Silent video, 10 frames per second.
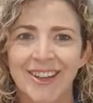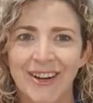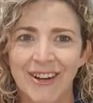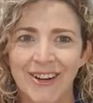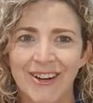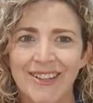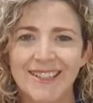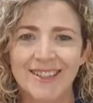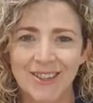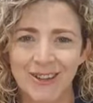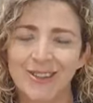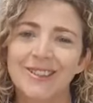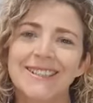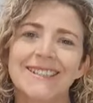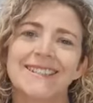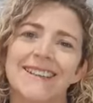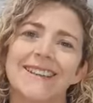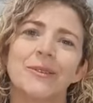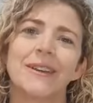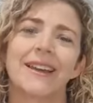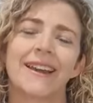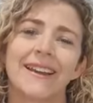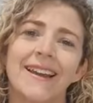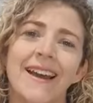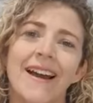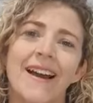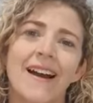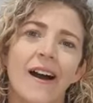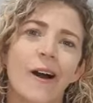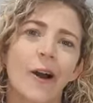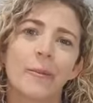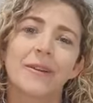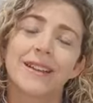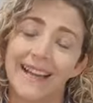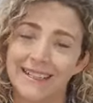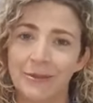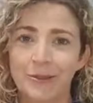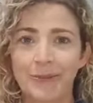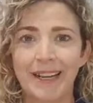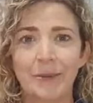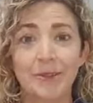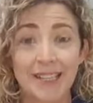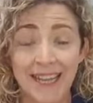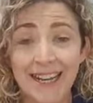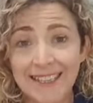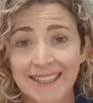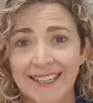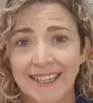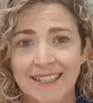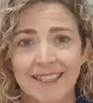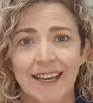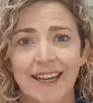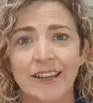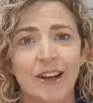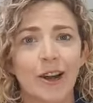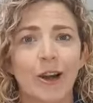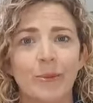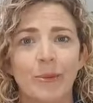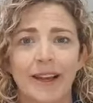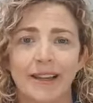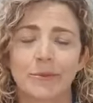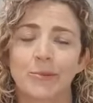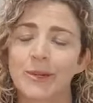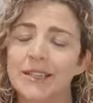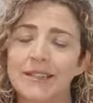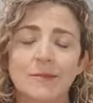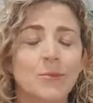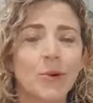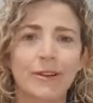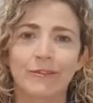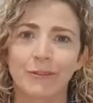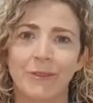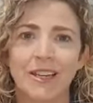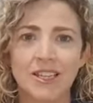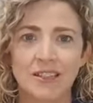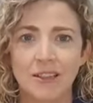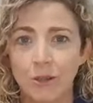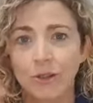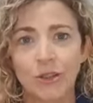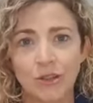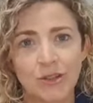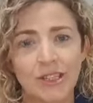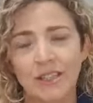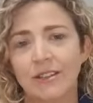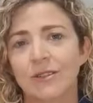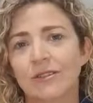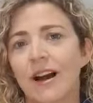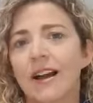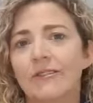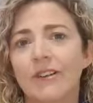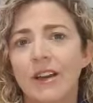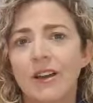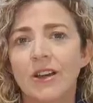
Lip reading: Hello, it's so good to see you again. I'm glad that we've been able to connect again today, and I hope I can bring some more information that you can use in your life